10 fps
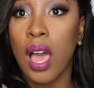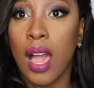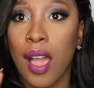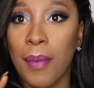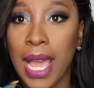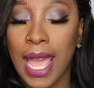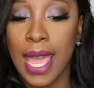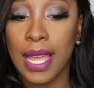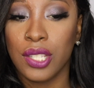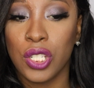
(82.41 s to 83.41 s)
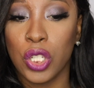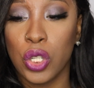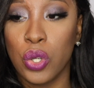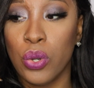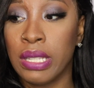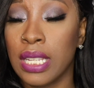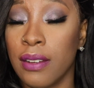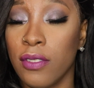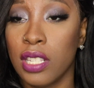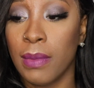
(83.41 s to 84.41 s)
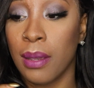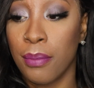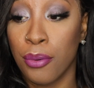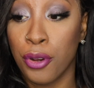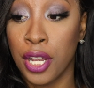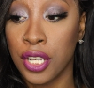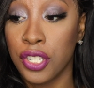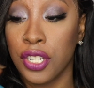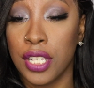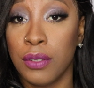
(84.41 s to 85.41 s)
I had to, instead of using my brush,